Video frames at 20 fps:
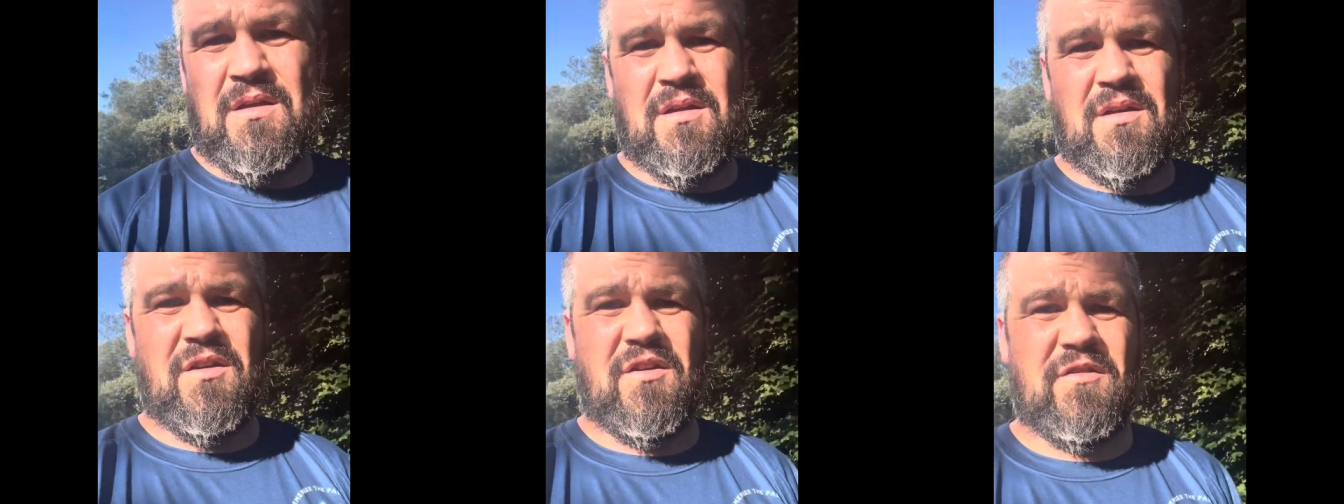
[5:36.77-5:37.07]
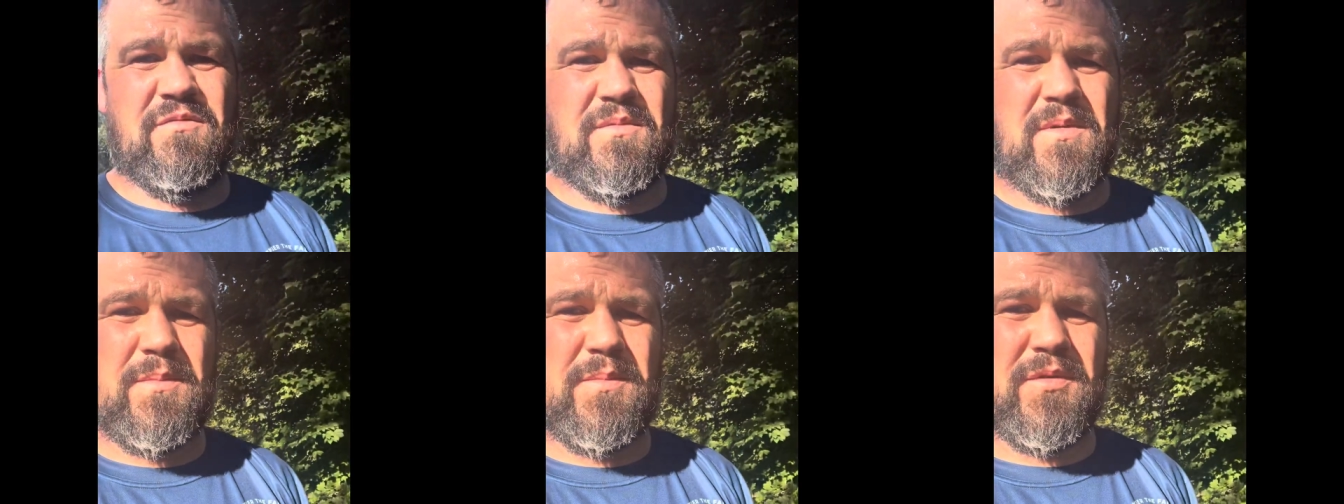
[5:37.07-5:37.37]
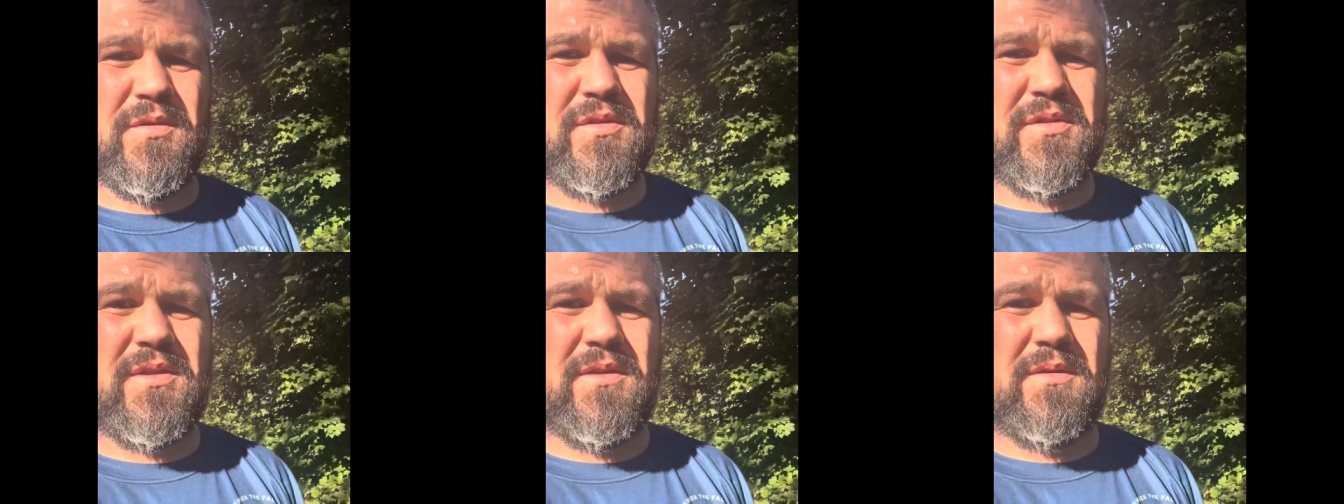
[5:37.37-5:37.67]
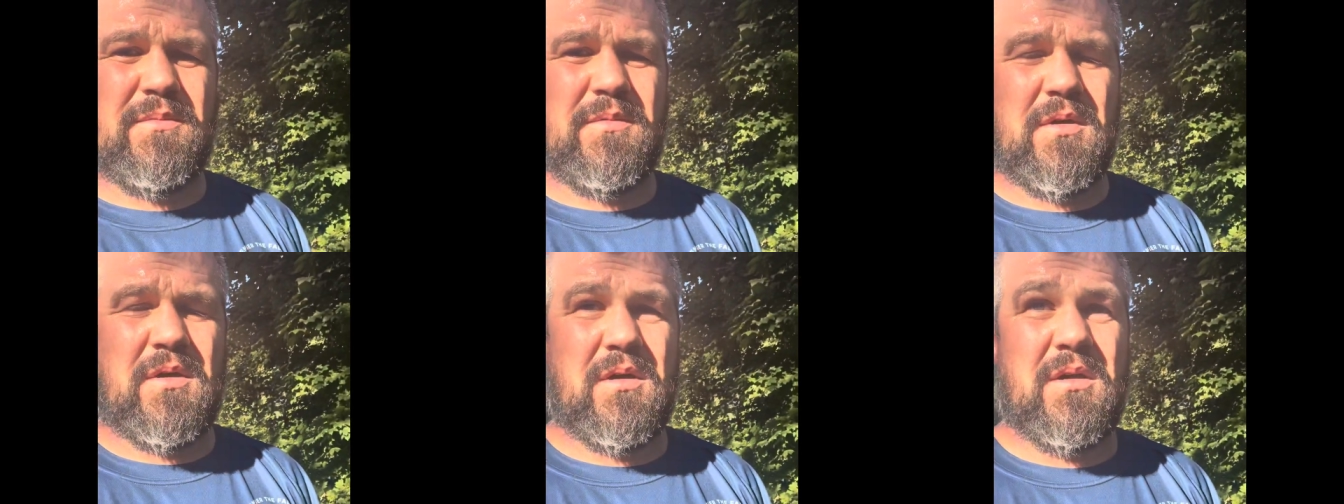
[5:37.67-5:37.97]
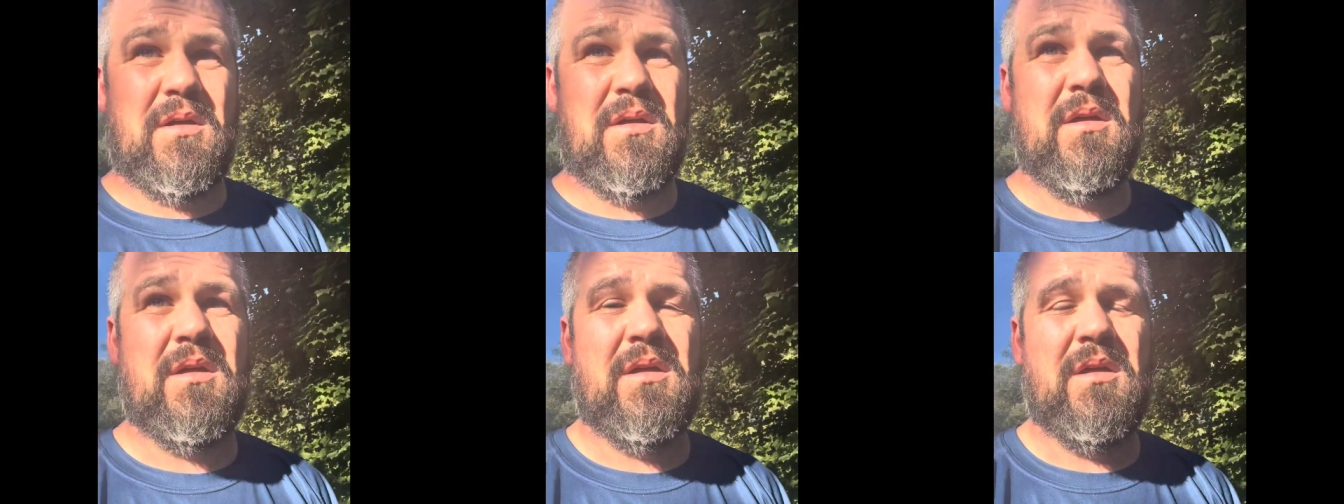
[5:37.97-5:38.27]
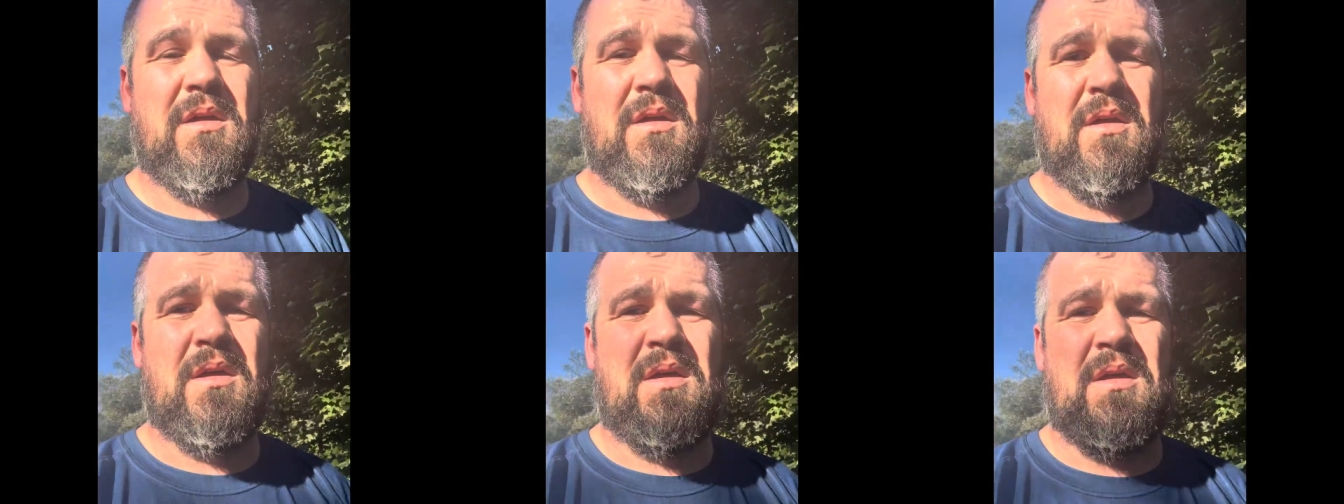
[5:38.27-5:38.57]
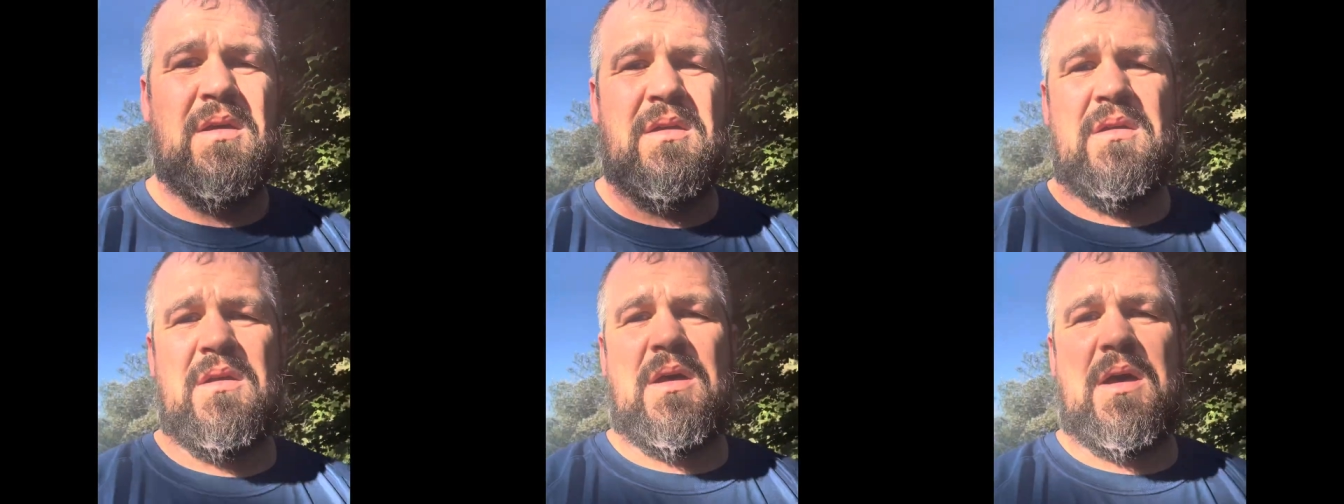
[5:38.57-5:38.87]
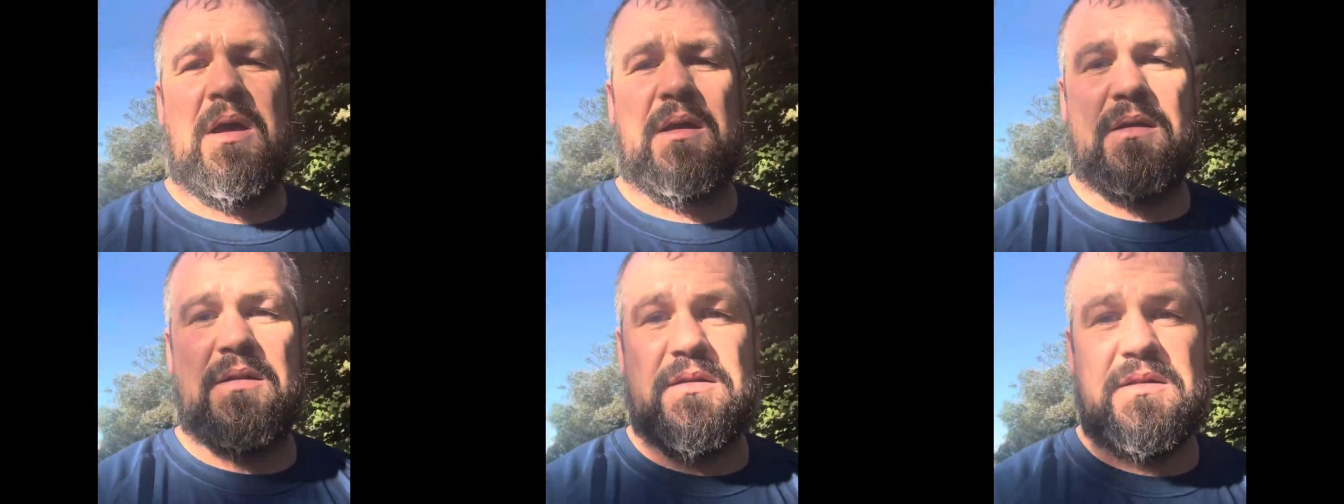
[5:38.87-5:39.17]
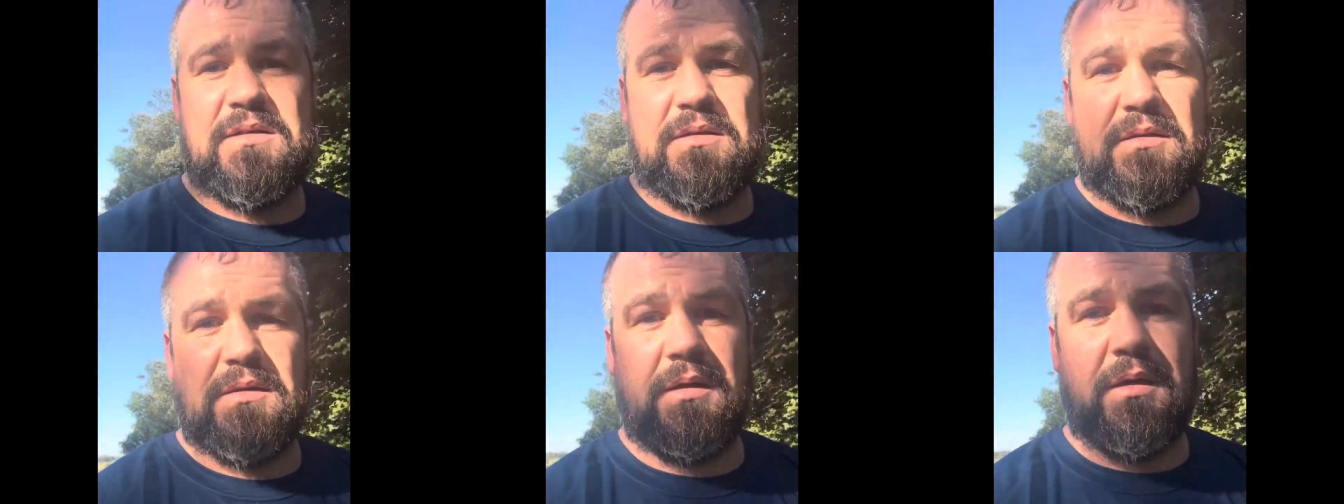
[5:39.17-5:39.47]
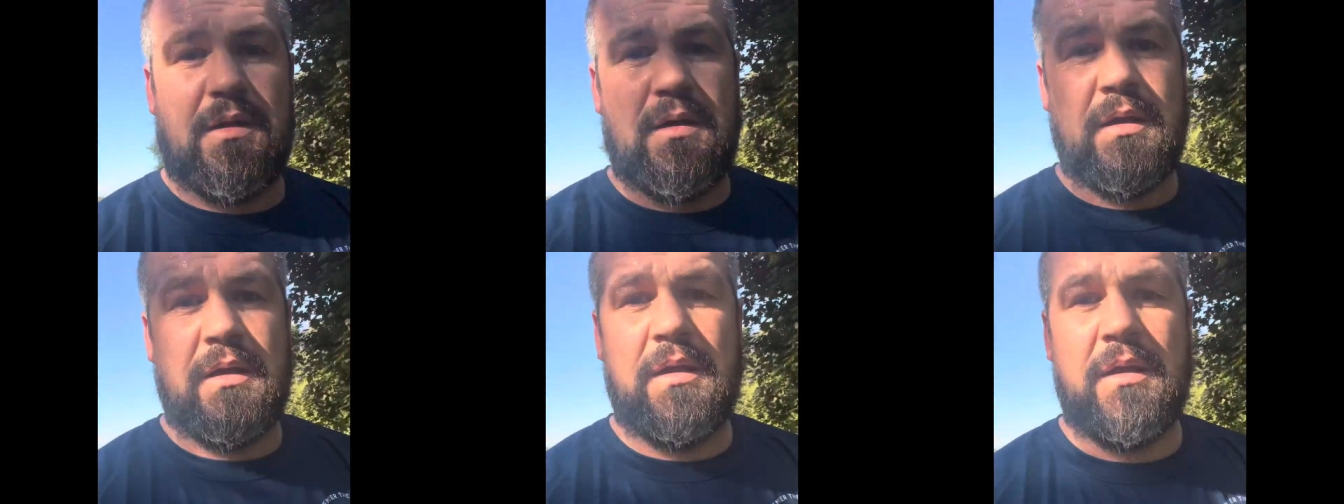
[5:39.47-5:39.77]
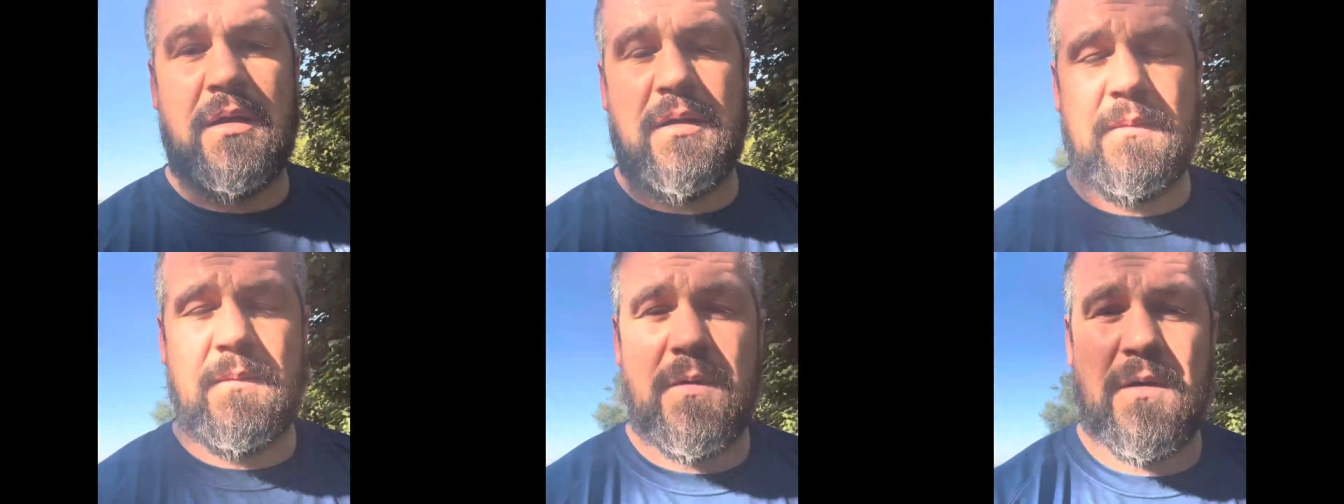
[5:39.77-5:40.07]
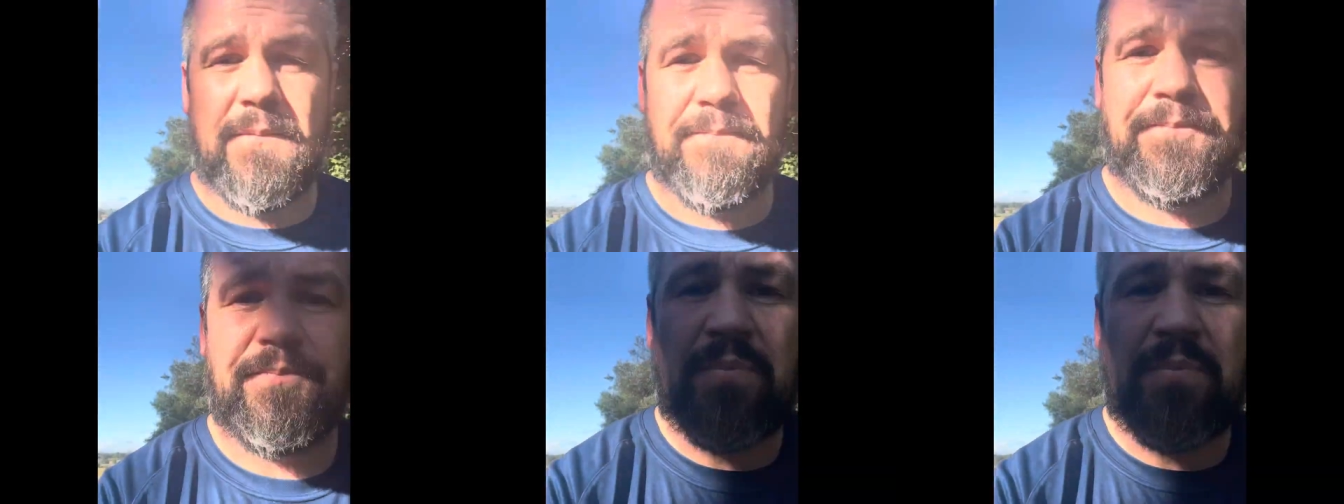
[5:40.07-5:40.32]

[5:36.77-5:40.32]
off my body but I can see it but